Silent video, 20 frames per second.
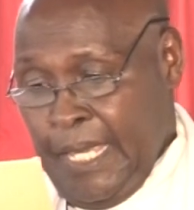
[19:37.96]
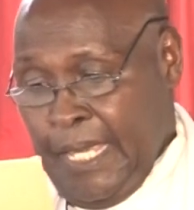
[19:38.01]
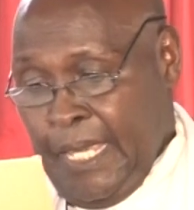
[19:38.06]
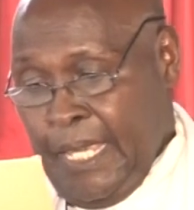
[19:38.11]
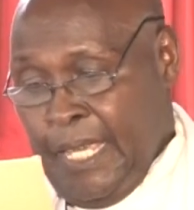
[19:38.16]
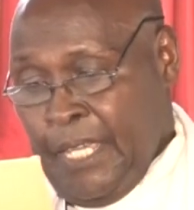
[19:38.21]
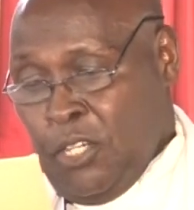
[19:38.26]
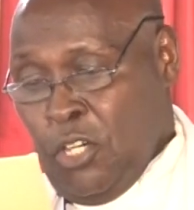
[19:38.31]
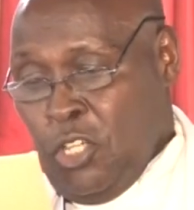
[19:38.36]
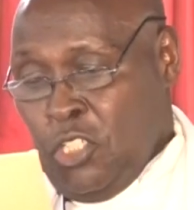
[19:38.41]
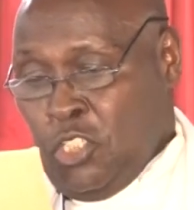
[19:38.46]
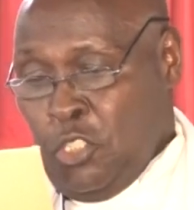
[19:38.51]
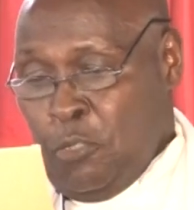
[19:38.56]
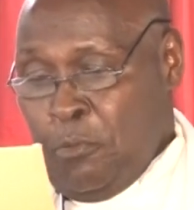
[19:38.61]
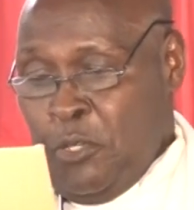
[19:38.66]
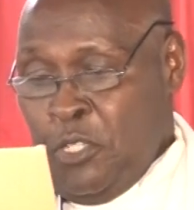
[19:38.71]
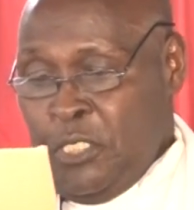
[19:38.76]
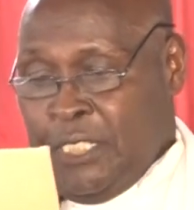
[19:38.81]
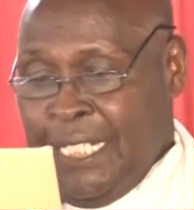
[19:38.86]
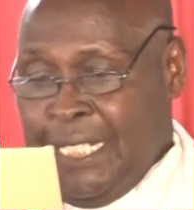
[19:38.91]
He
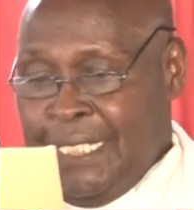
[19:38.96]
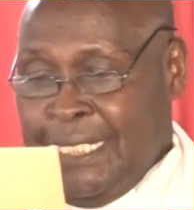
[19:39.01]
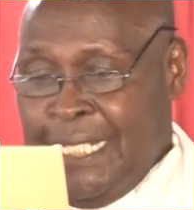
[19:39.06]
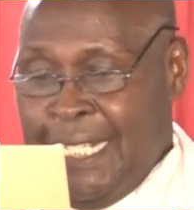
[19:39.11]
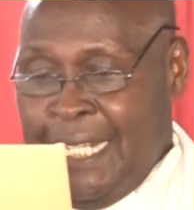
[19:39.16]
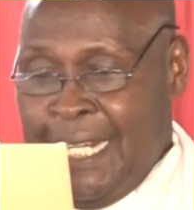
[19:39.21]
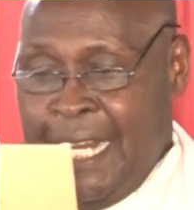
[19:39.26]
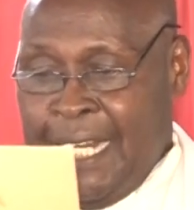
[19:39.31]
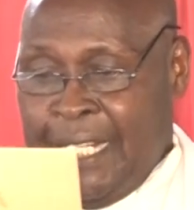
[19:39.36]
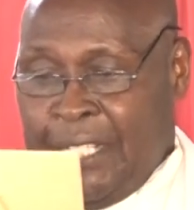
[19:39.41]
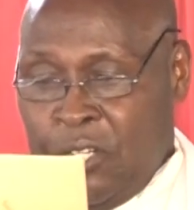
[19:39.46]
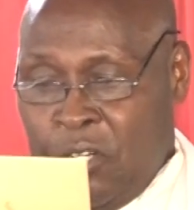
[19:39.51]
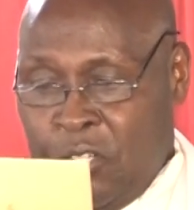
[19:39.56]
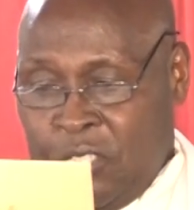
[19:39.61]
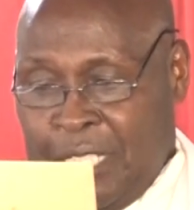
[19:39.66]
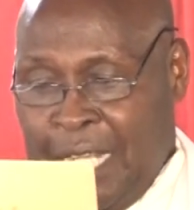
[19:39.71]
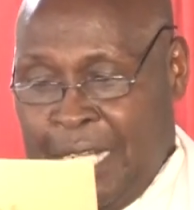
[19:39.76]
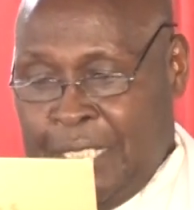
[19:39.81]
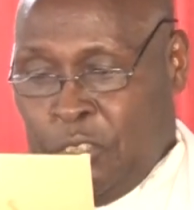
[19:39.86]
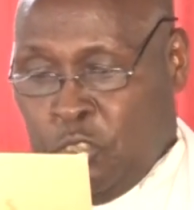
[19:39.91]
contributed linen
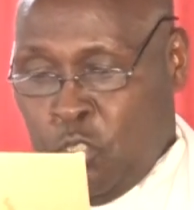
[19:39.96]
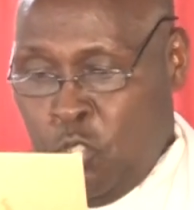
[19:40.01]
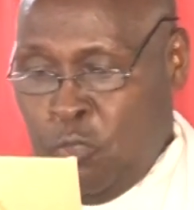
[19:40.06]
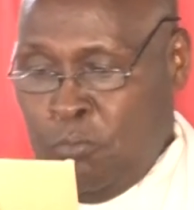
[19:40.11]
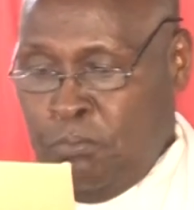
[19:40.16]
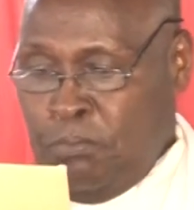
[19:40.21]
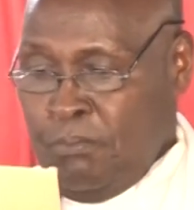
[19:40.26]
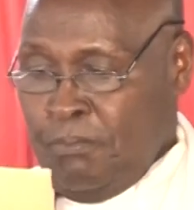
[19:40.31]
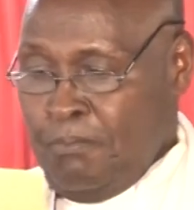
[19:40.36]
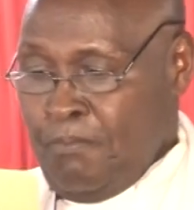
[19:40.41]
clothes and tomb,